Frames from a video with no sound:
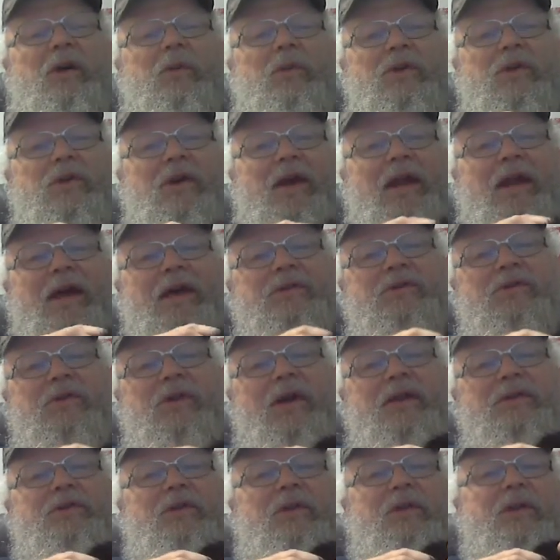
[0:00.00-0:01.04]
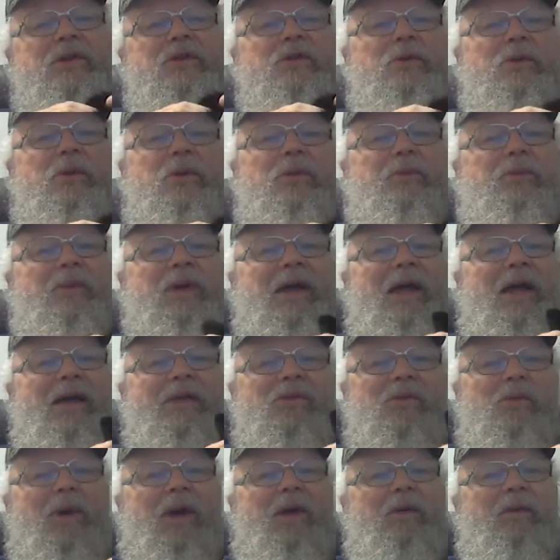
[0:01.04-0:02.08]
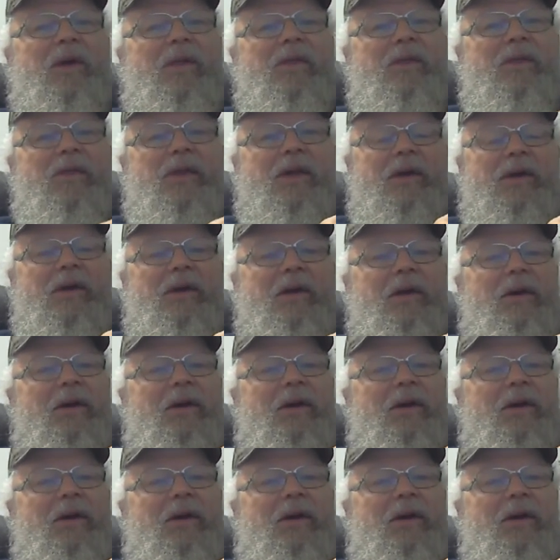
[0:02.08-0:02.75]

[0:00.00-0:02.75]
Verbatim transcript: when you got astronauts only two or three days away rather than